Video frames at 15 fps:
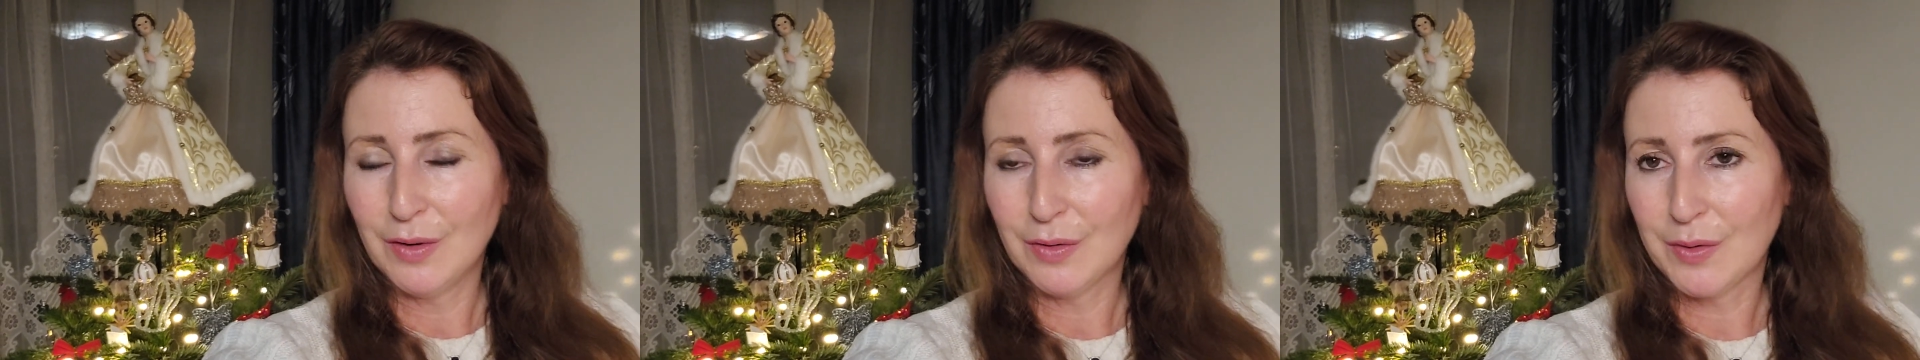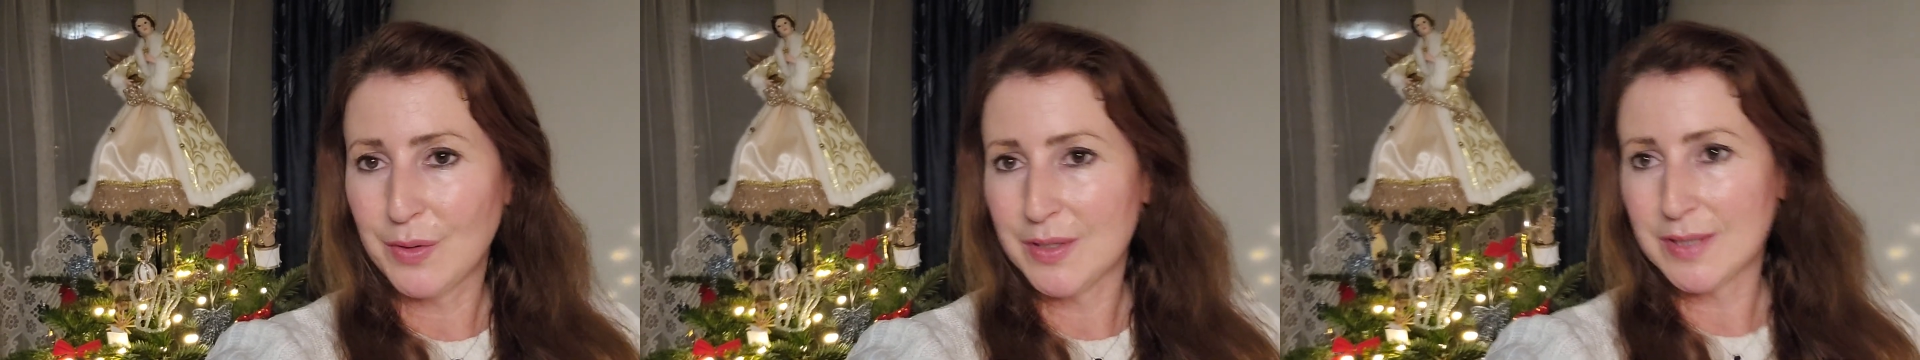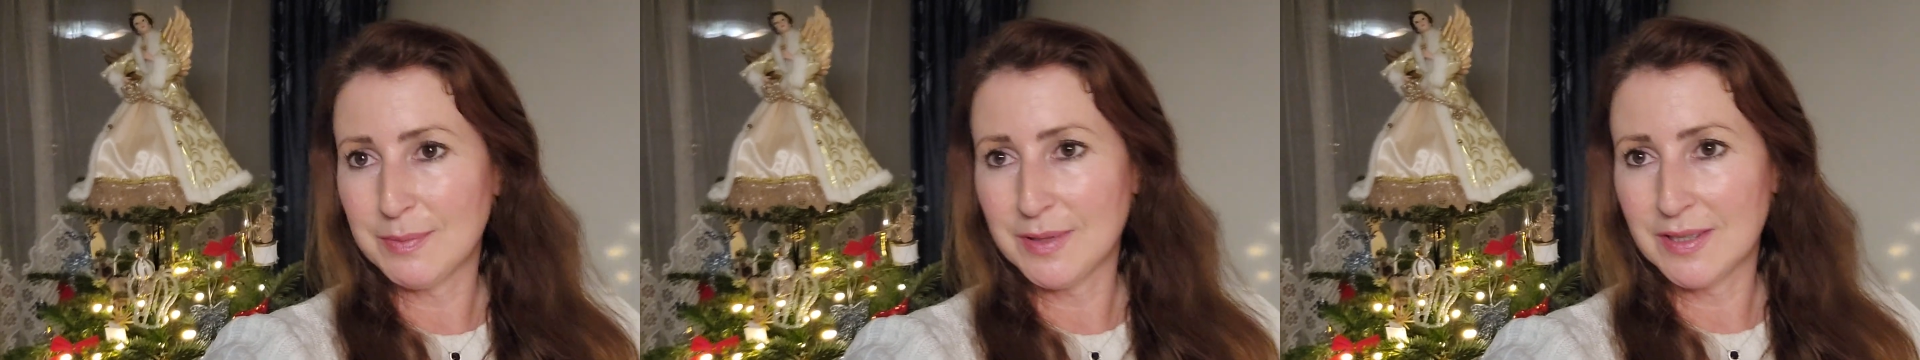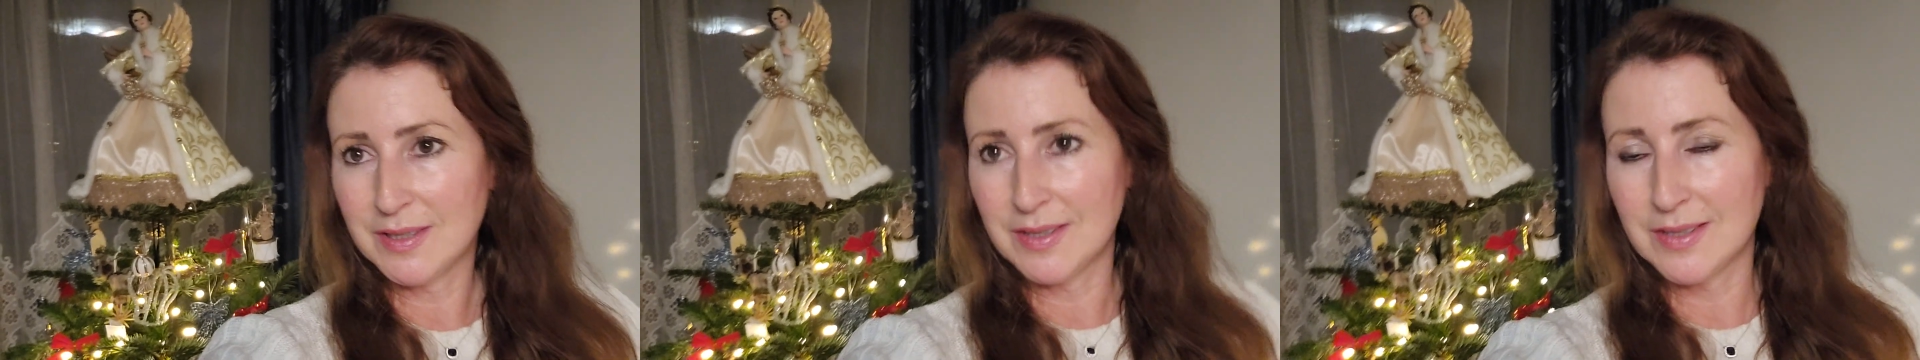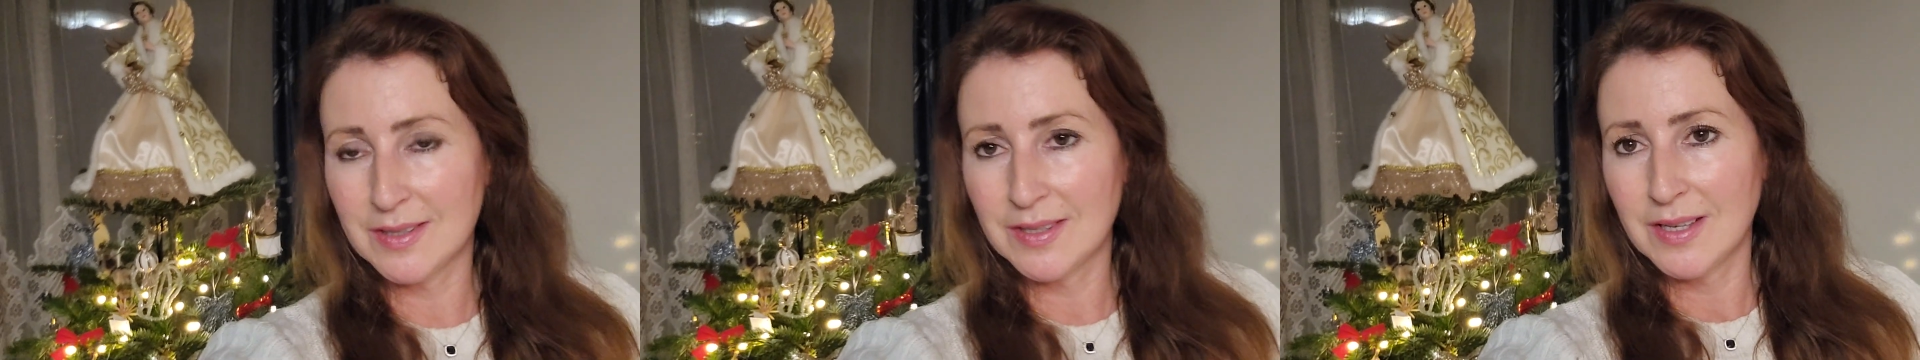
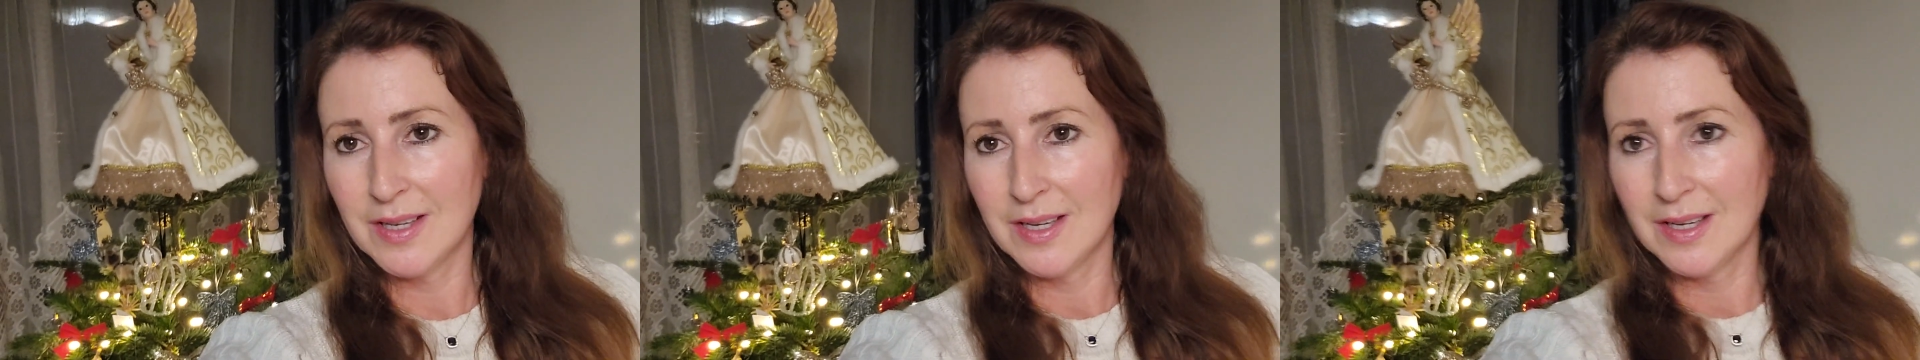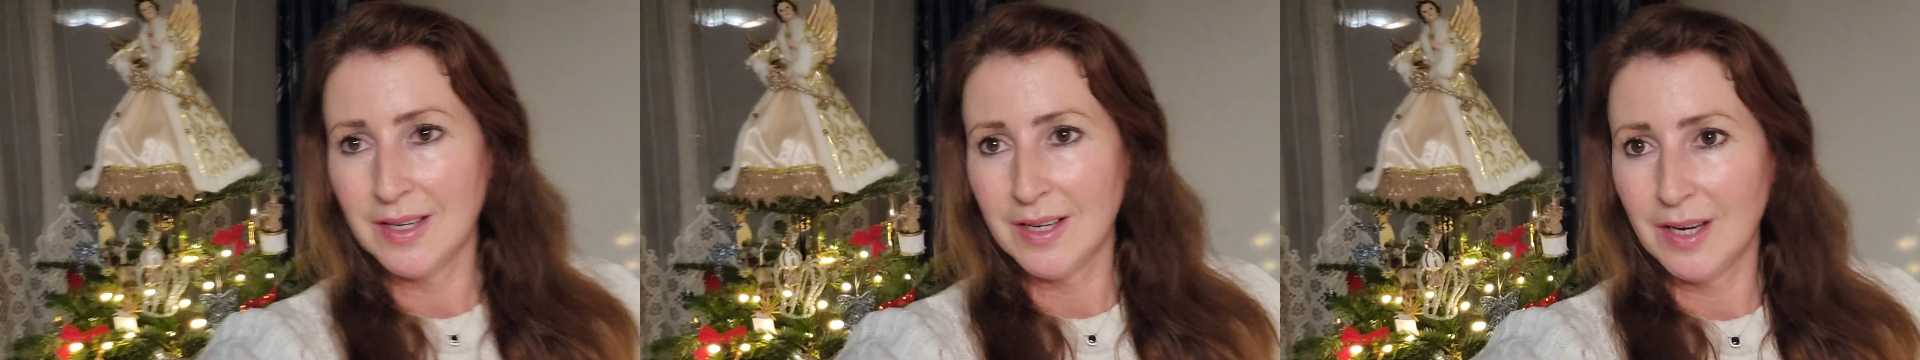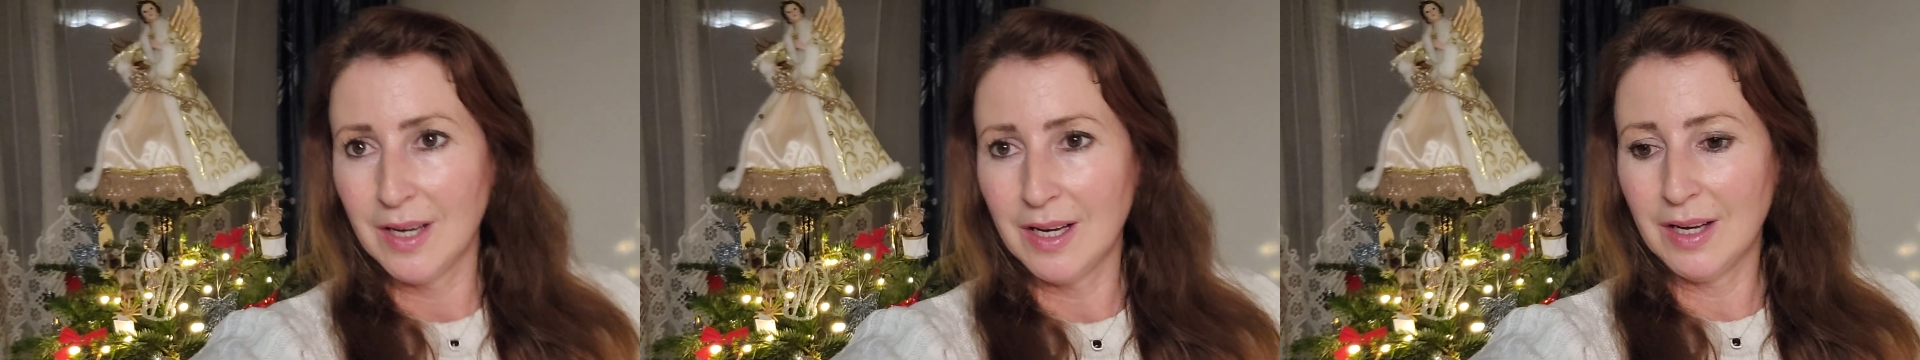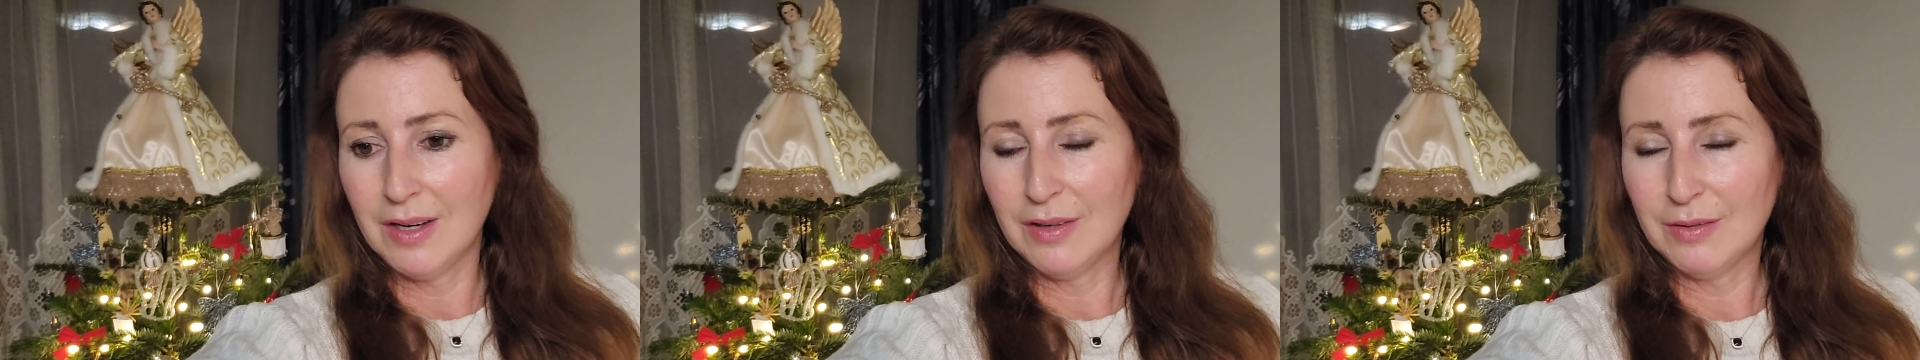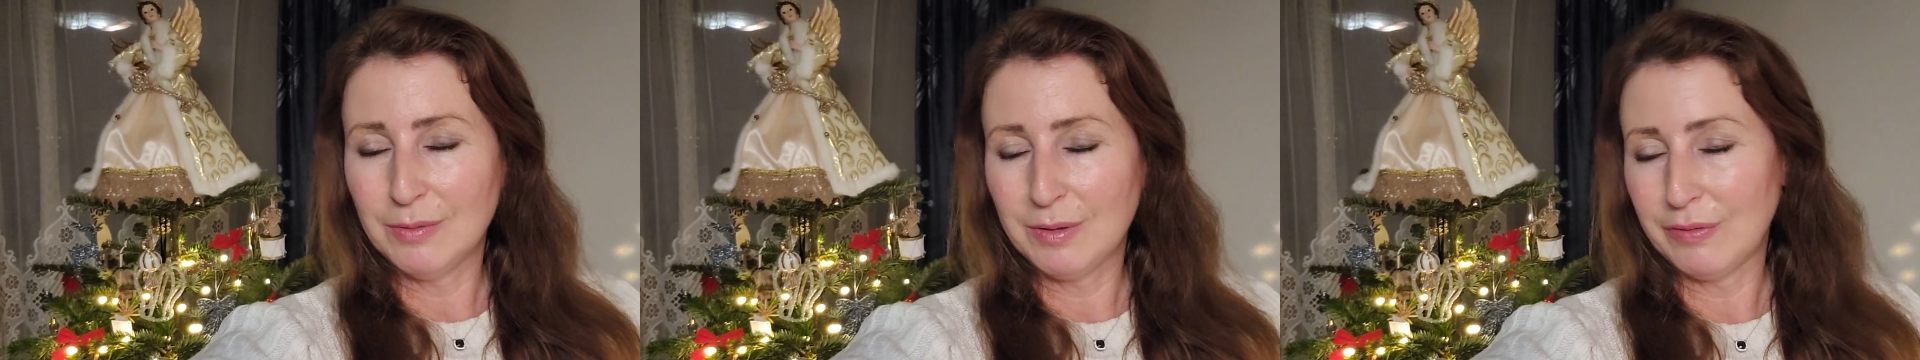Christmases
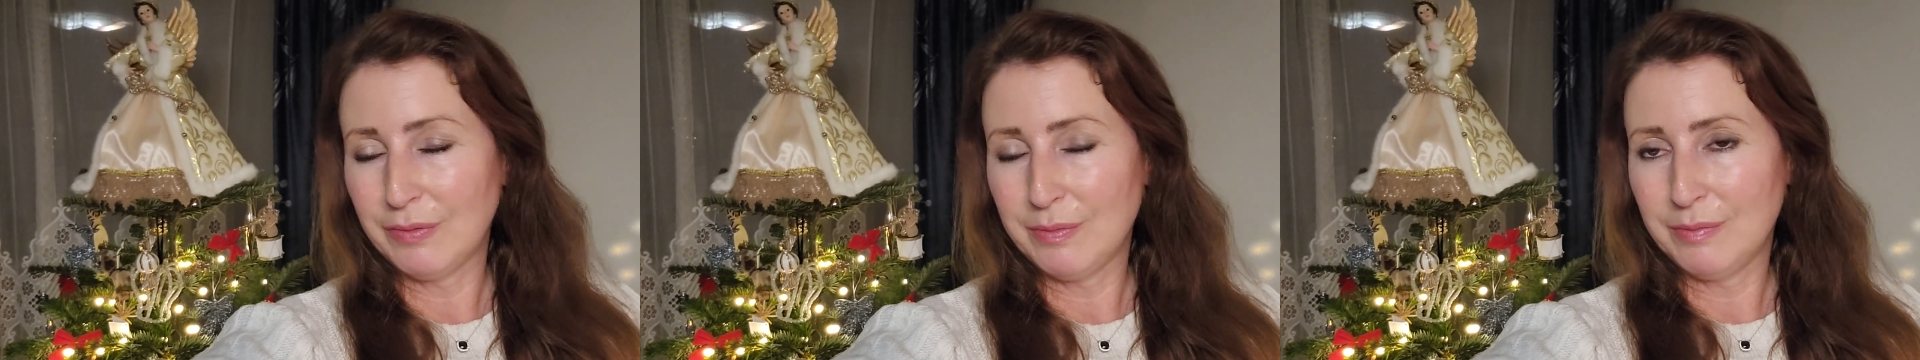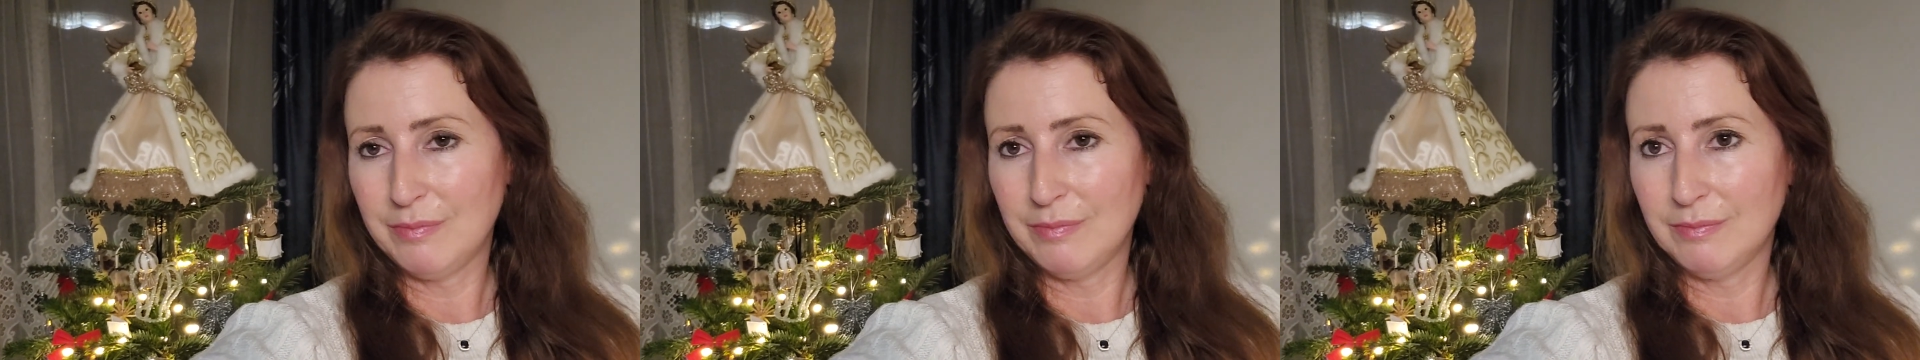with